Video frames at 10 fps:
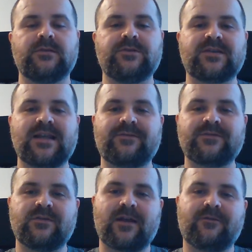You just have
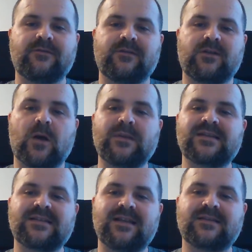to have the common
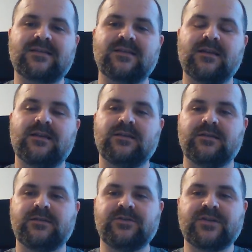sense.
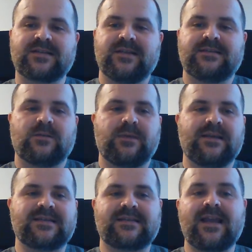You just need to
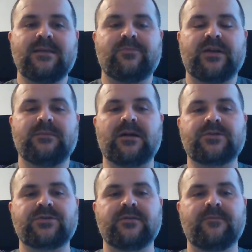be sane, pretty much.